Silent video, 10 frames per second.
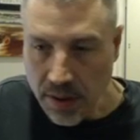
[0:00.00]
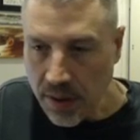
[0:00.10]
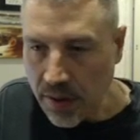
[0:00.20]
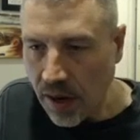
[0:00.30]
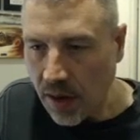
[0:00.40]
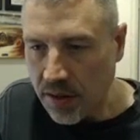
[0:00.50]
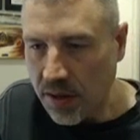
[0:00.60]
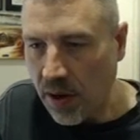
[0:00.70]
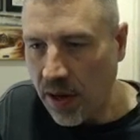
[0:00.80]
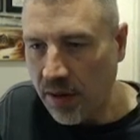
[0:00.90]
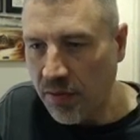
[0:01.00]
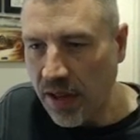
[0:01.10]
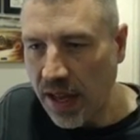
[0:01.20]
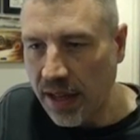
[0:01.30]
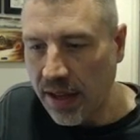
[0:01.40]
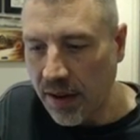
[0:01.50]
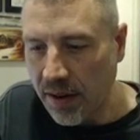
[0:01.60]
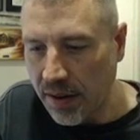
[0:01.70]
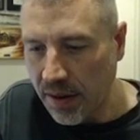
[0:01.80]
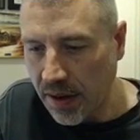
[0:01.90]
And then I'll just go ahead and flatten that on
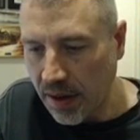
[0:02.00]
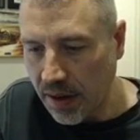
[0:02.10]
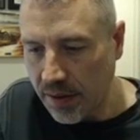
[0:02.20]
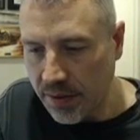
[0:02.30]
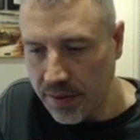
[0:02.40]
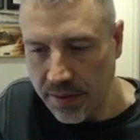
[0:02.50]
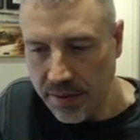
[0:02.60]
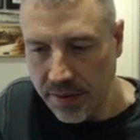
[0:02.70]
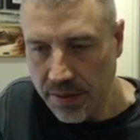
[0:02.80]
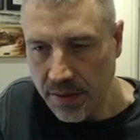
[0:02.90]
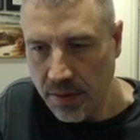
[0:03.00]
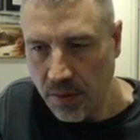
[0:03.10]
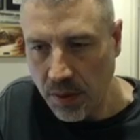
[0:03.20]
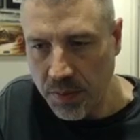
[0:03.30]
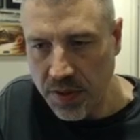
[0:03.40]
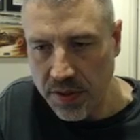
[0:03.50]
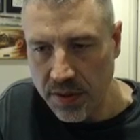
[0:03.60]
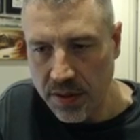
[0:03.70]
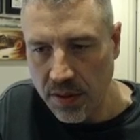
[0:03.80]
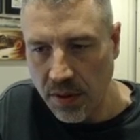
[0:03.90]
there again. Whoops,
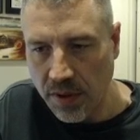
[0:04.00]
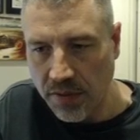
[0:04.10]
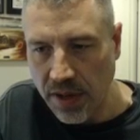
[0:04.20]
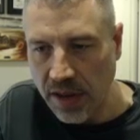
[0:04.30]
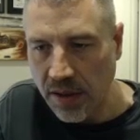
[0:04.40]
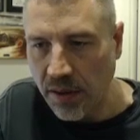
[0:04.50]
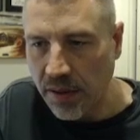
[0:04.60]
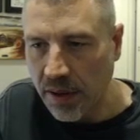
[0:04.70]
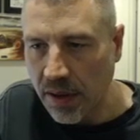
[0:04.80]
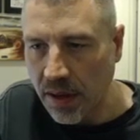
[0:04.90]
don't want to flatten the whole thing.